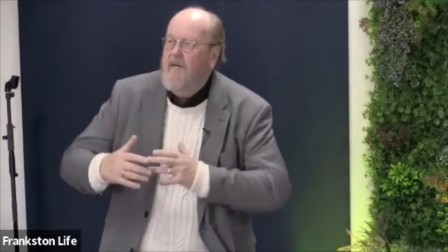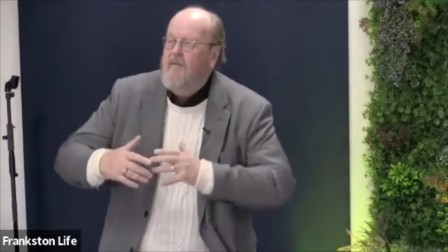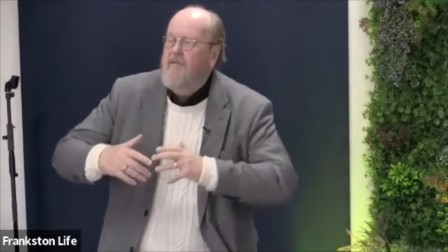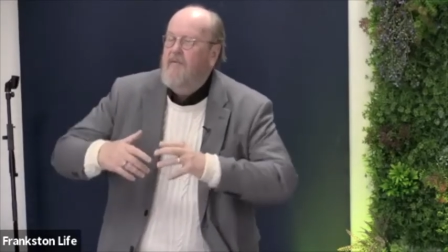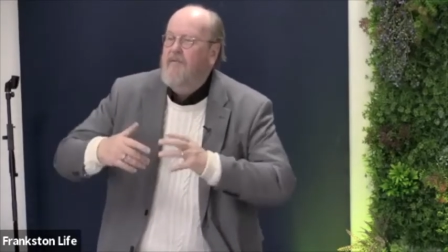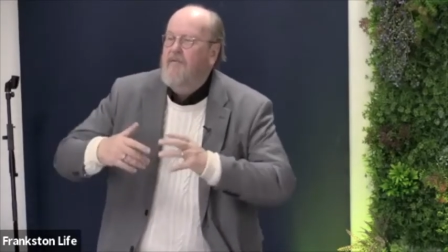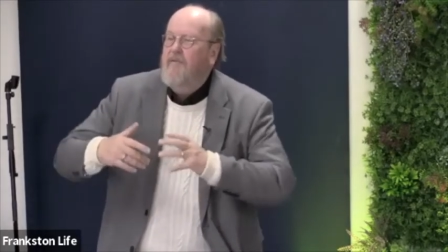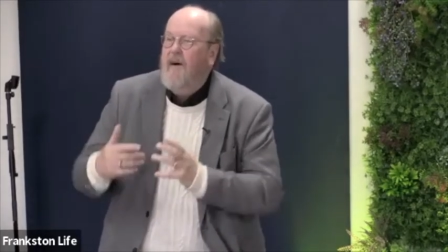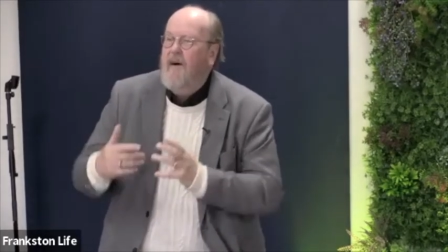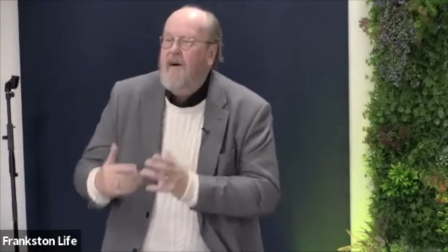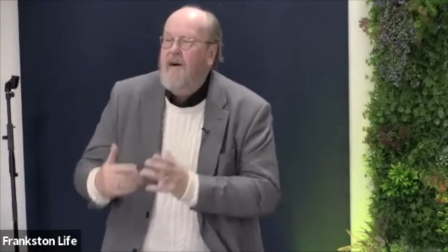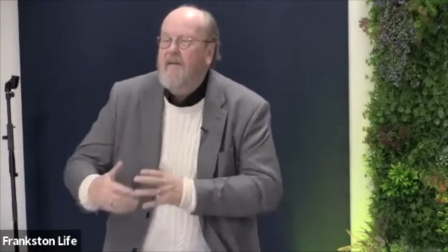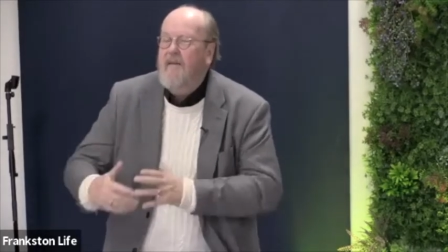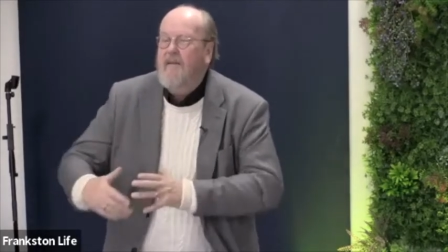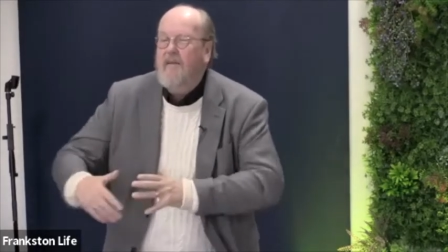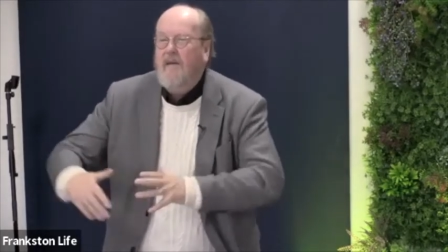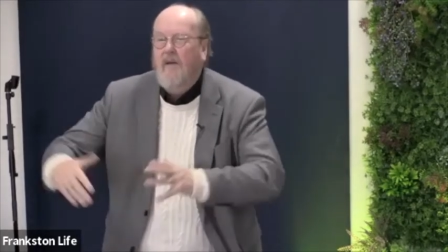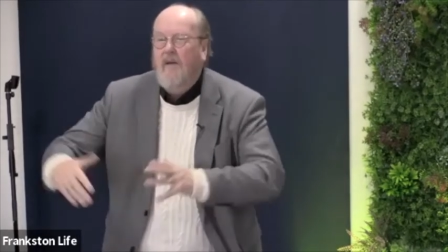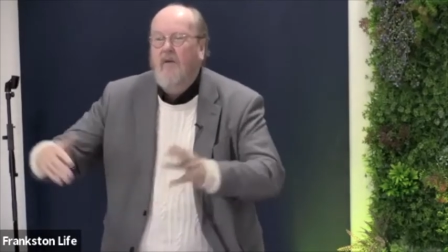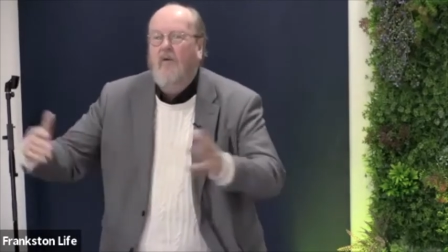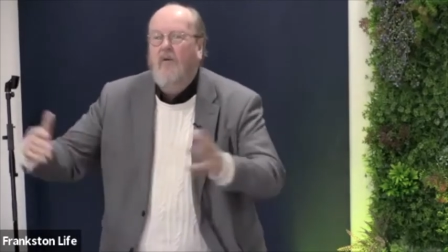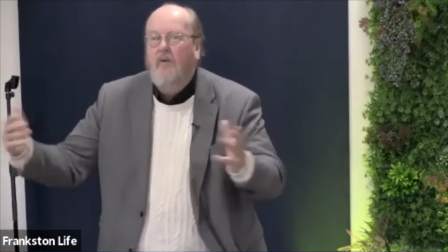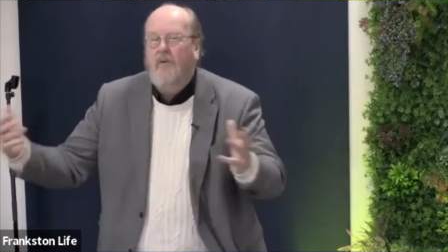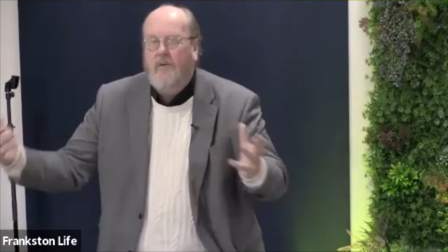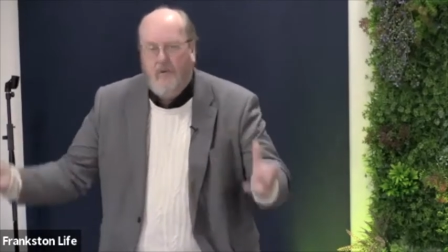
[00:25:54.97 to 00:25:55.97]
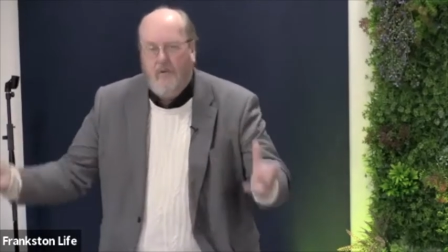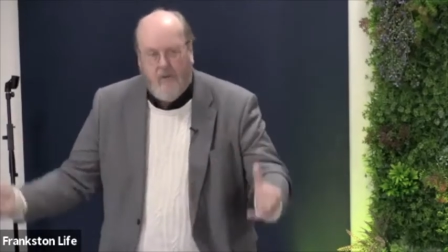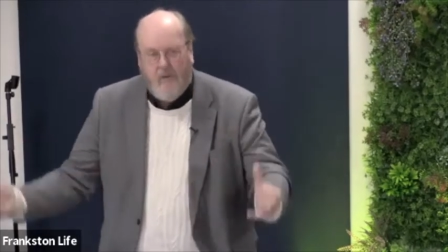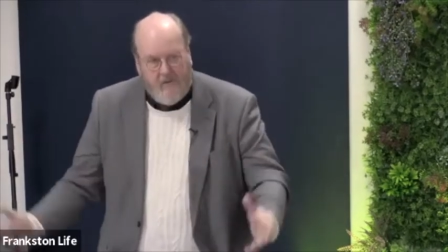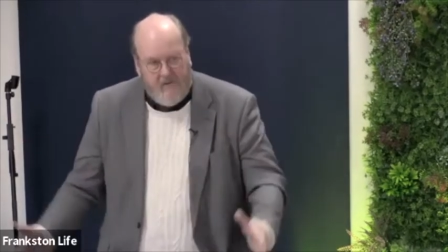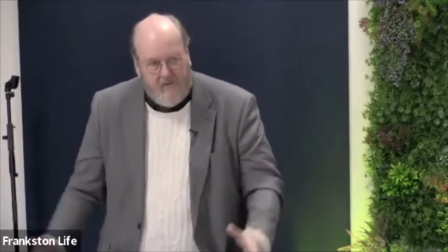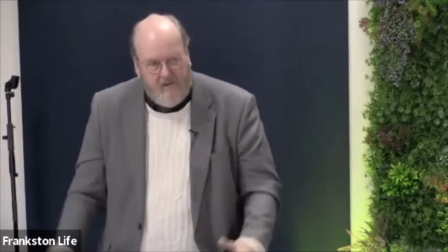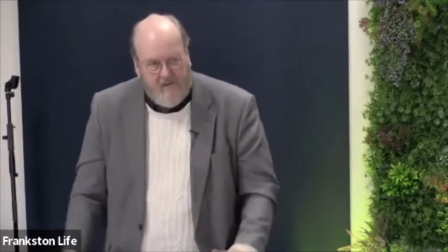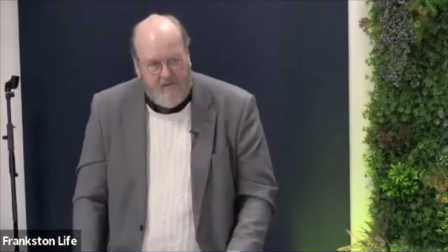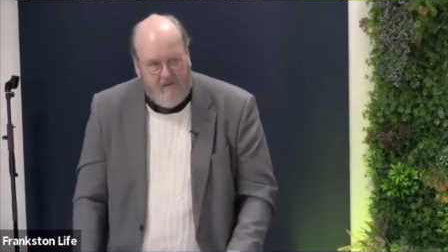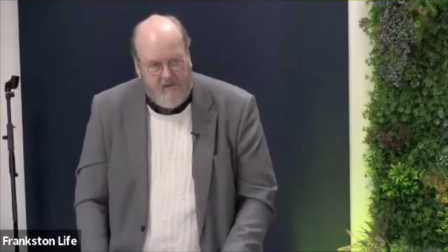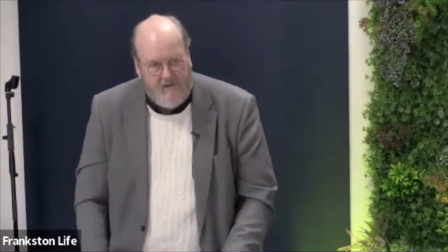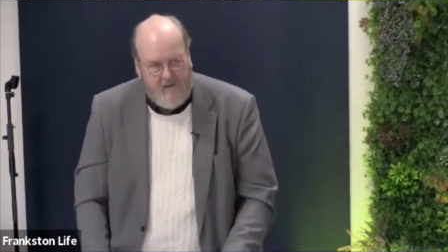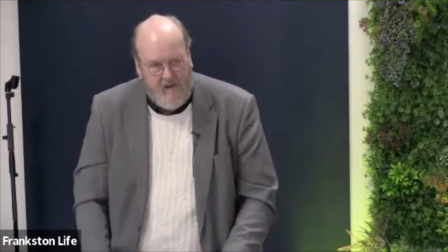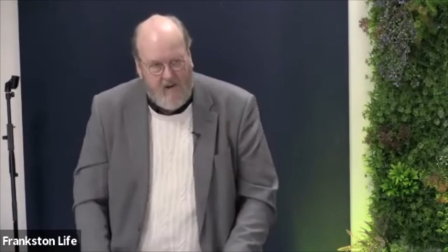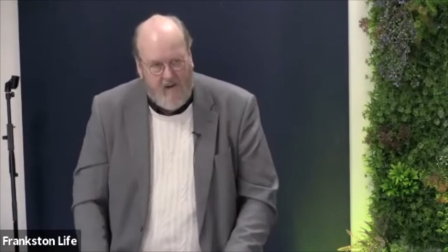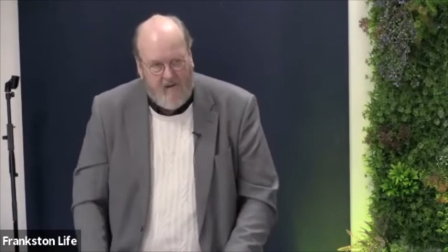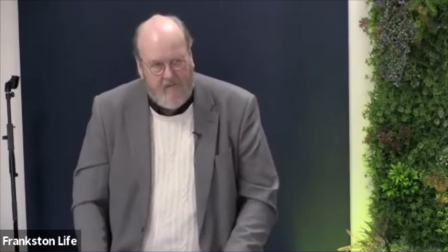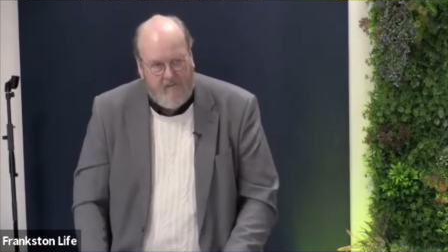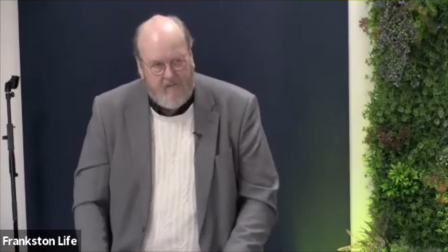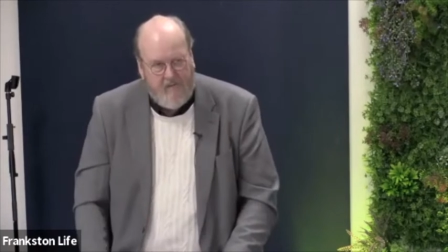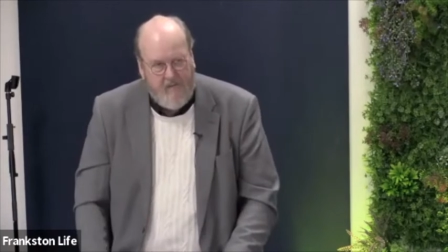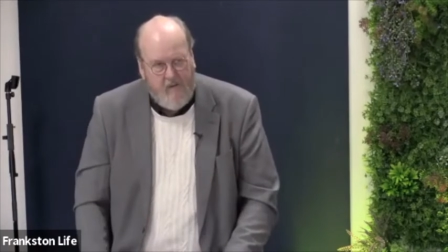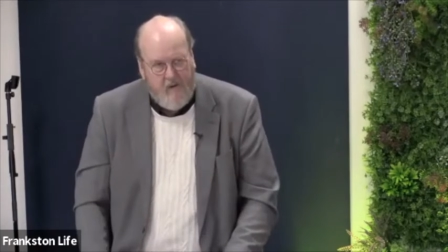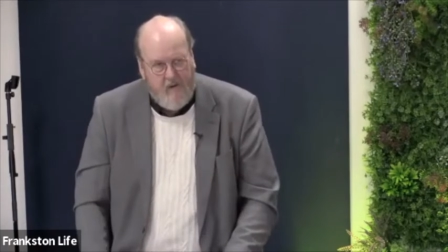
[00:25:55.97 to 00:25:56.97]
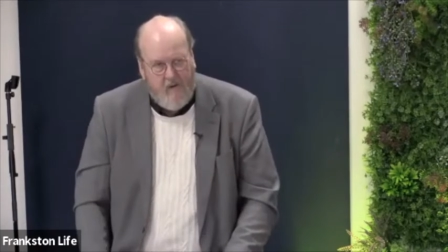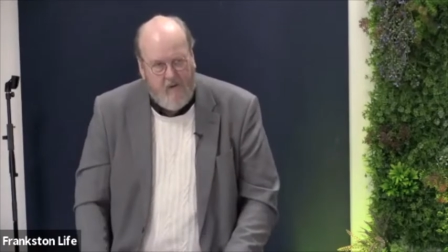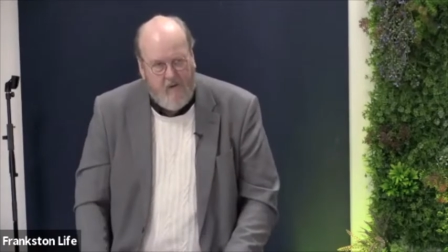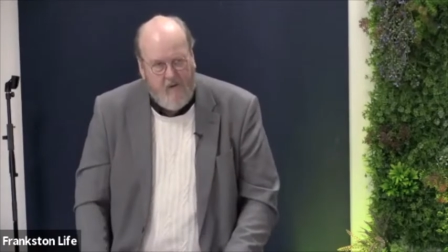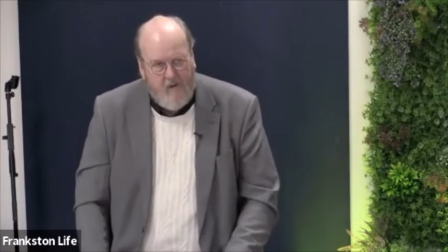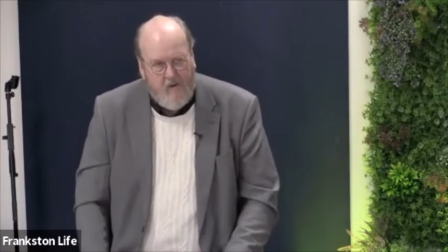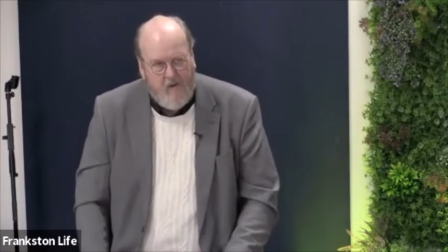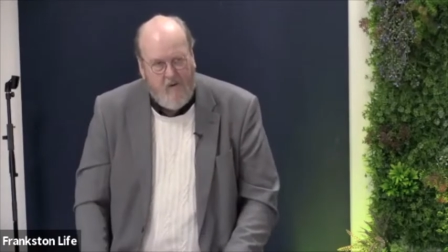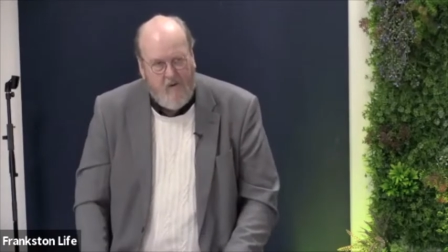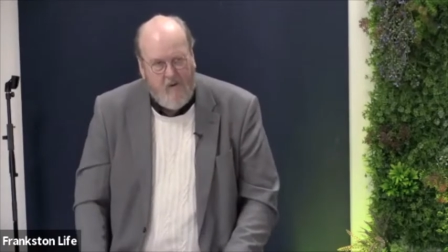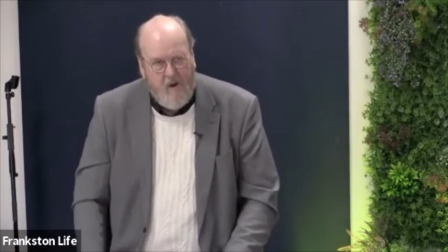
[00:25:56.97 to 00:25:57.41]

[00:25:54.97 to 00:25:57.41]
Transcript: faith in all sorts of stuff, you know.